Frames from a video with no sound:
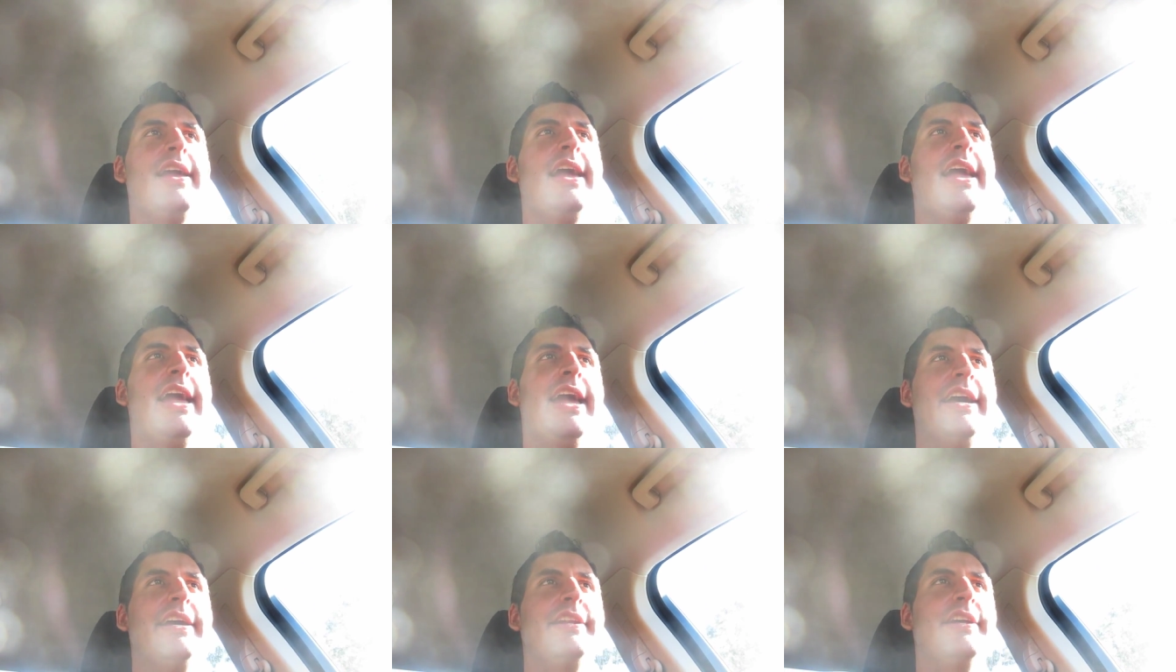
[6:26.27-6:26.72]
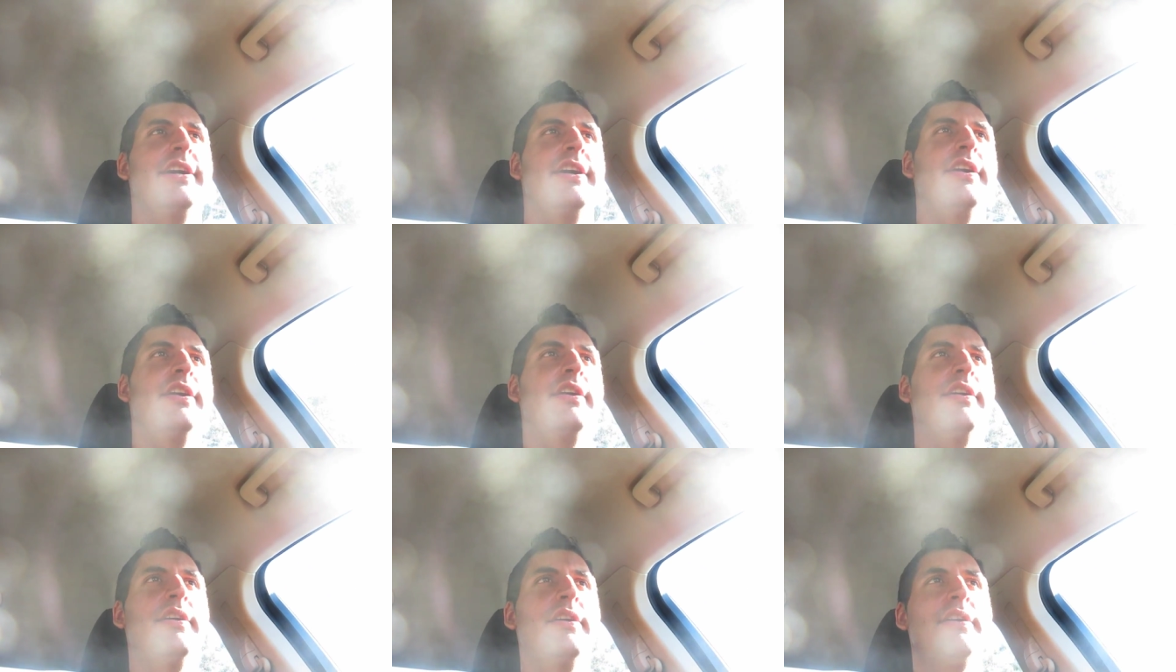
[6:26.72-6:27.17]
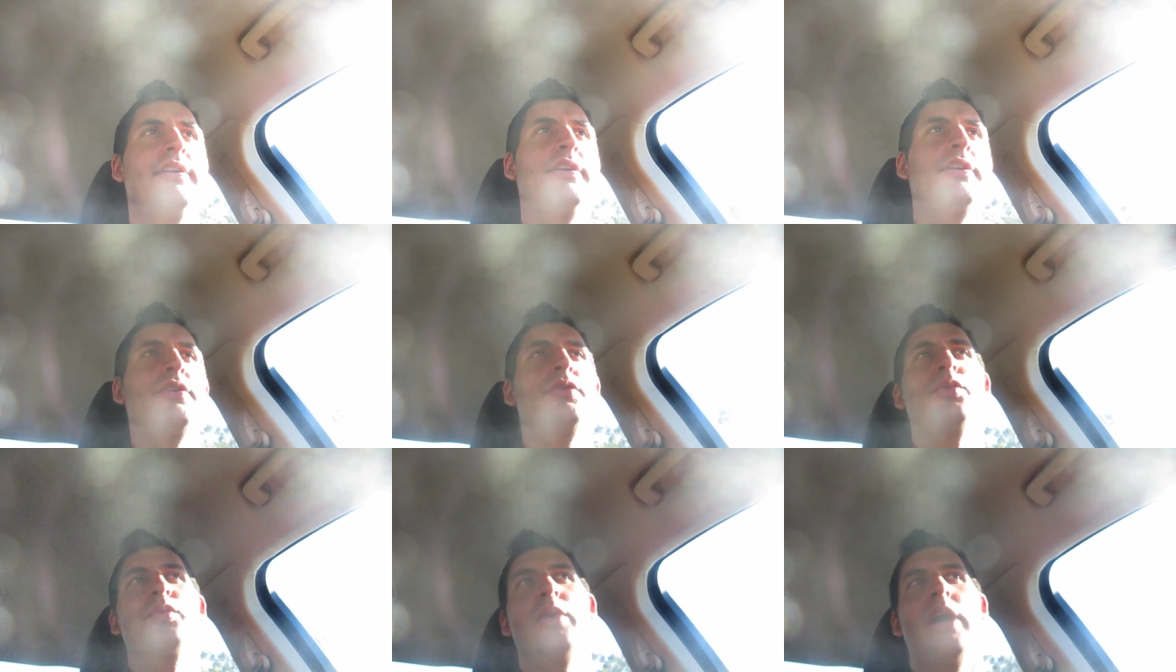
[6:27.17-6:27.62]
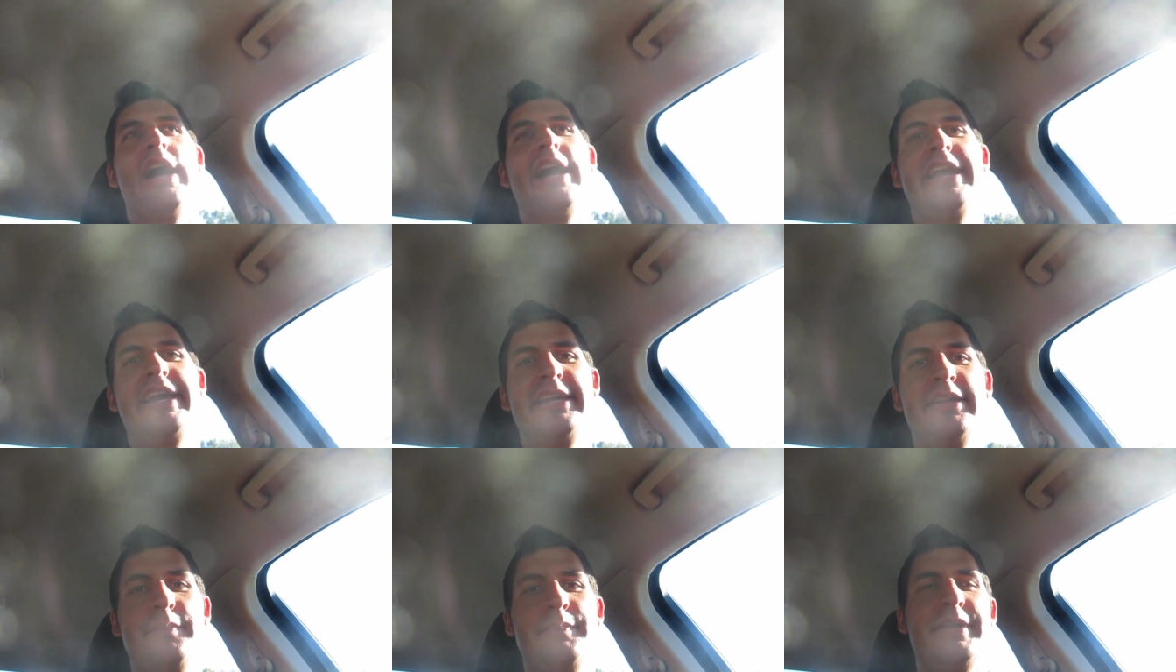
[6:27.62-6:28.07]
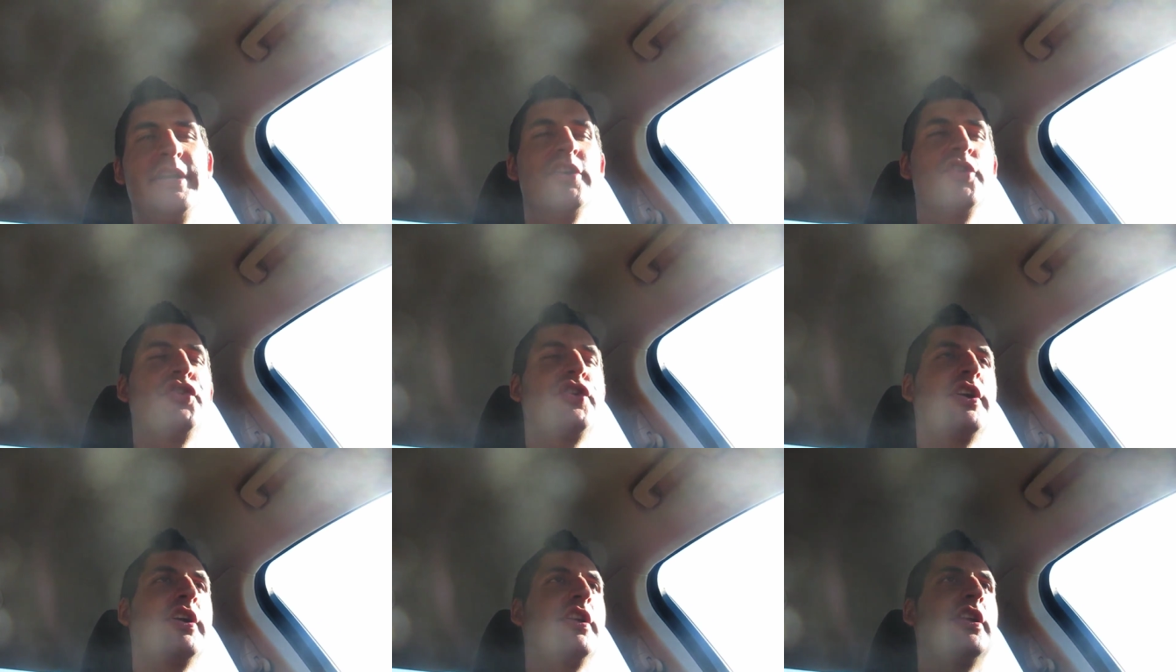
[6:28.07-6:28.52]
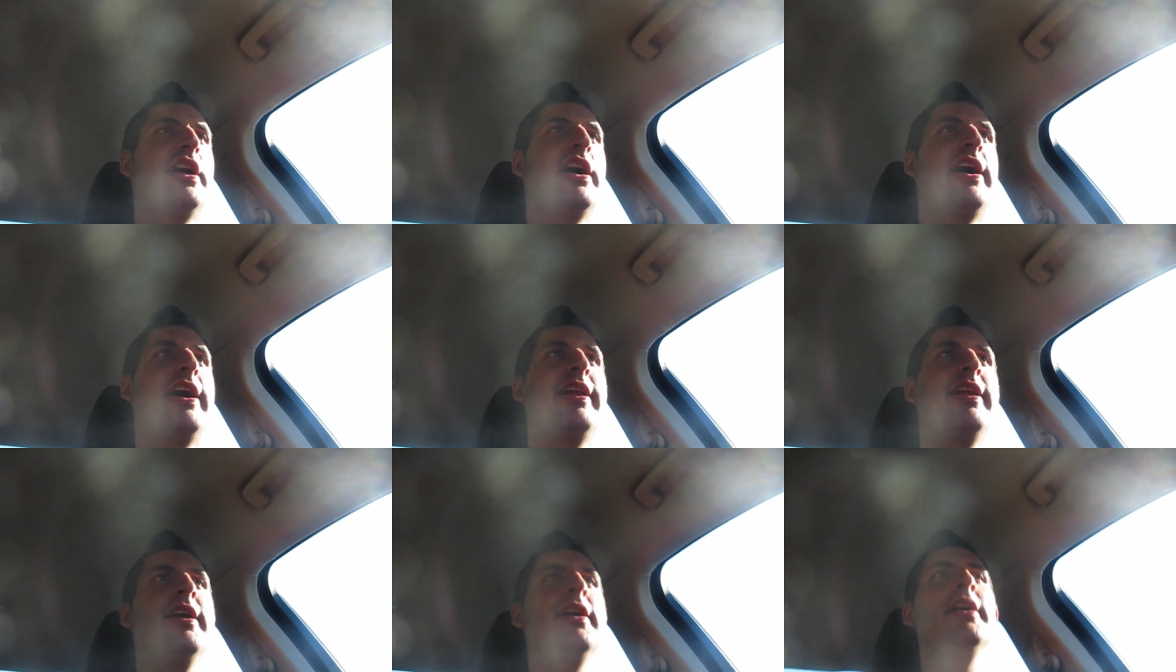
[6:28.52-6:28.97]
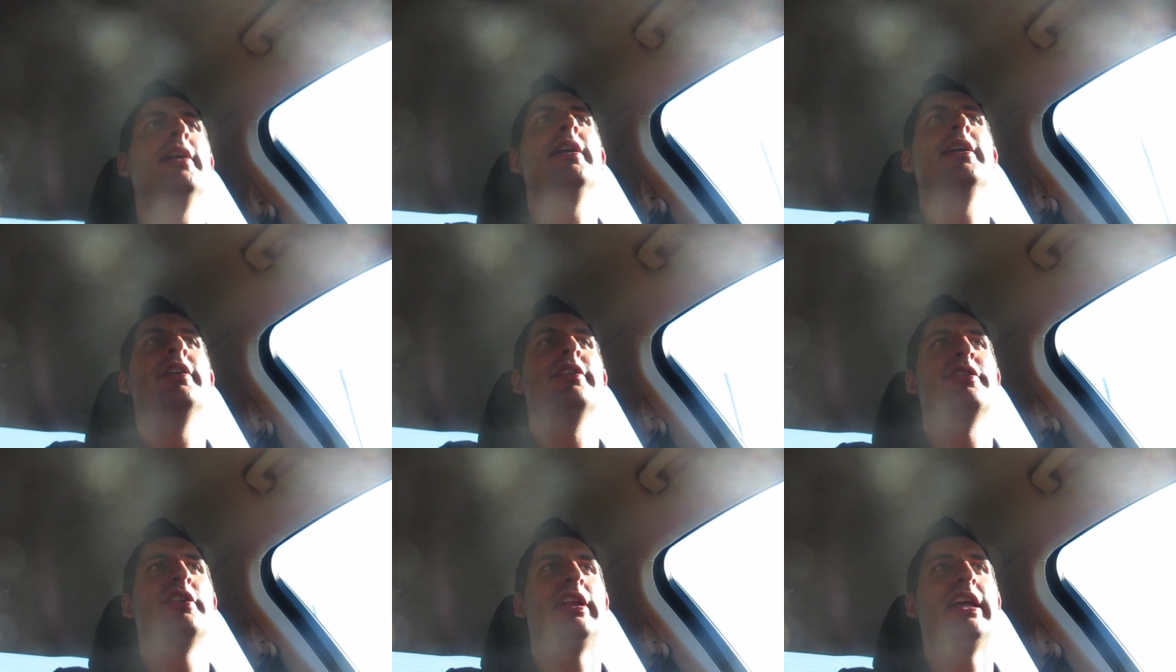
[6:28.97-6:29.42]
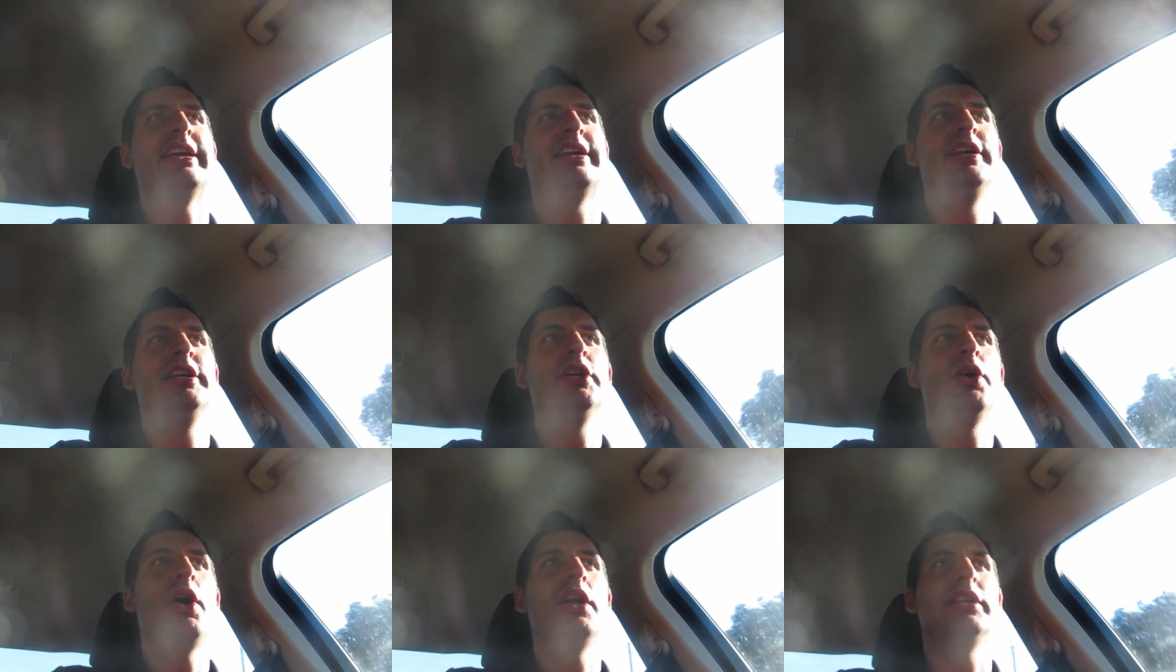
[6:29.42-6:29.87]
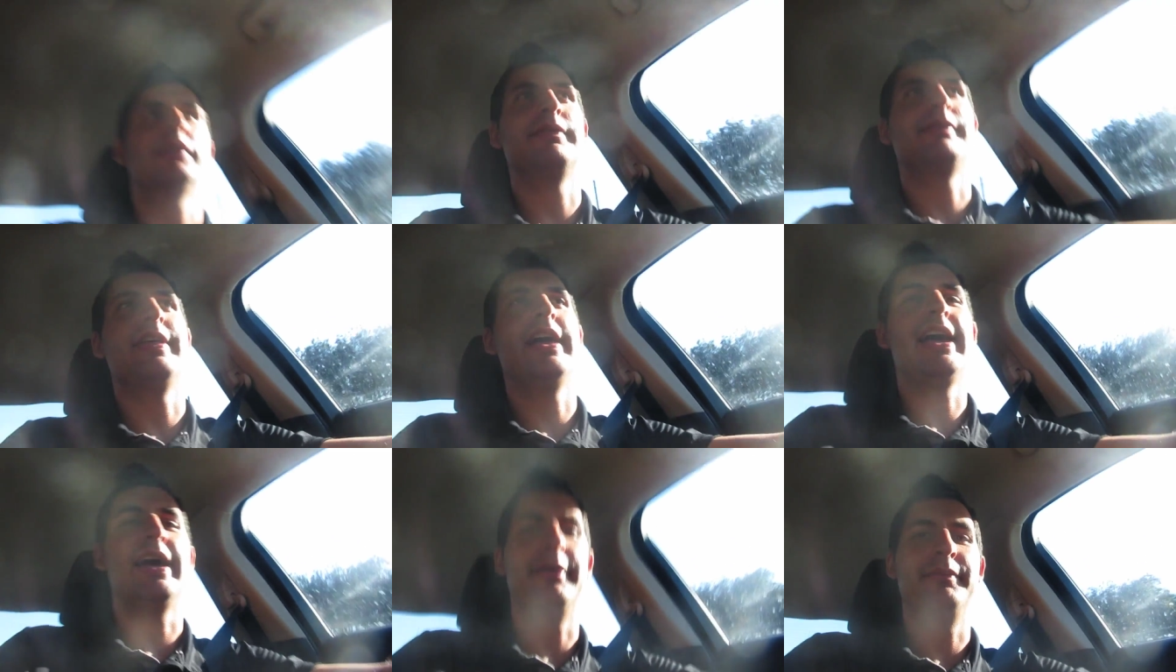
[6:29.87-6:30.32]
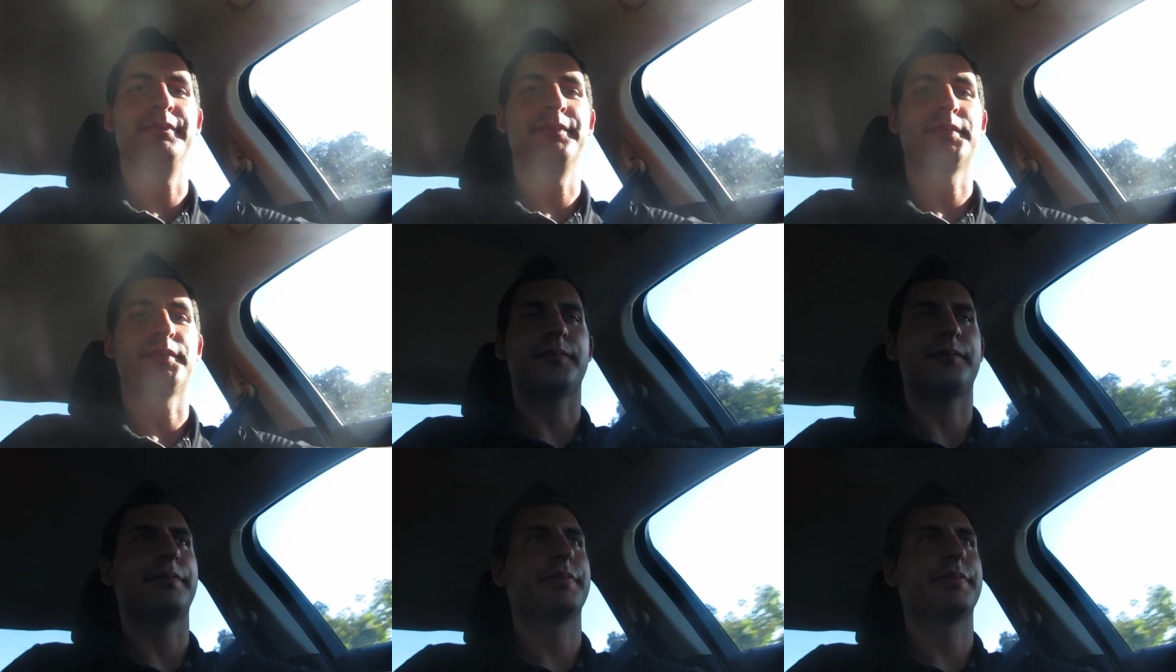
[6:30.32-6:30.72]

Hannah, Ryan appears there a lot. So like, you know all of them,